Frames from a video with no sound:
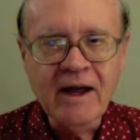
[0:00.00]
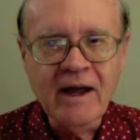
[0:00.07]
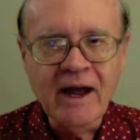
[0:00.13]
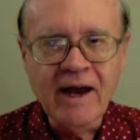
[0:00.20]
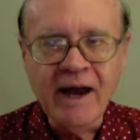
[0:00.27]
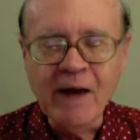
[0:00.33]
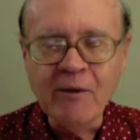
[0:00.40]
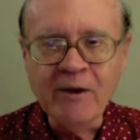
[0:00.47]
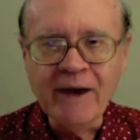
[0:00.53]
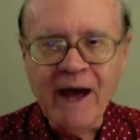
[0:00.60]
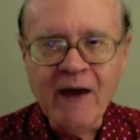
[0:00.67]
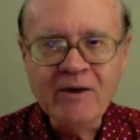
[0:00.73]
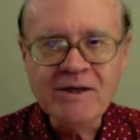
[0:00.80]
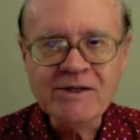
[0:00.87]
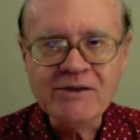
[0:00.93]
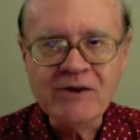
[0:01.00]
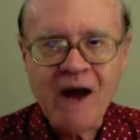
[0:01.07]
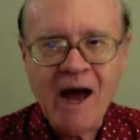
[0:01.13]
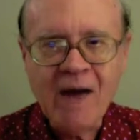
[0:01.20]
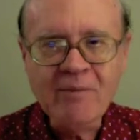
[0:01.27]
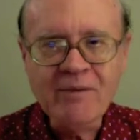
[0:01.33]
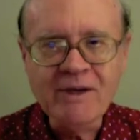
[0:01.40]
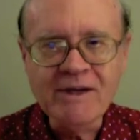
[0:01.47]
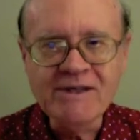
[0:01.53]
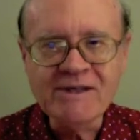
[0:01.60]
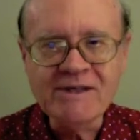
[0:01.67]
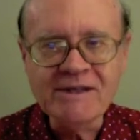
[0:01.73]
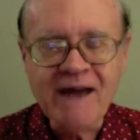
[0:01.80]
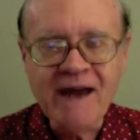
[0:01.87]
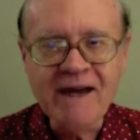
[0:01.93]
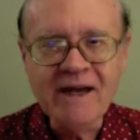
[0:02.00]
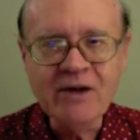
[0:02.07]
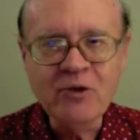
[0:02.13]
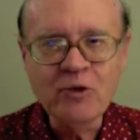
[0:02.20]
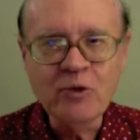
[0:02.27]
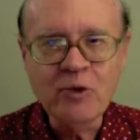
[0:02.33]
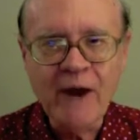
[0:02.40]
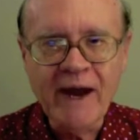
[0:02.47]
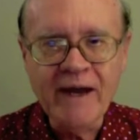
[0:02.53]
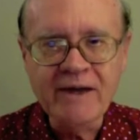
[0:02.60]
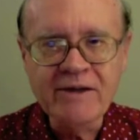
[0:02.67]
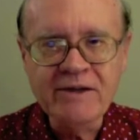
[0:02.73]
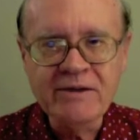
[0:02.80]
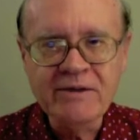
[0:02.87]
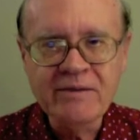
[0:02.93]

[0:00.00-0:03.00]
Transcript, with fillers: And I will now describe the steady rate.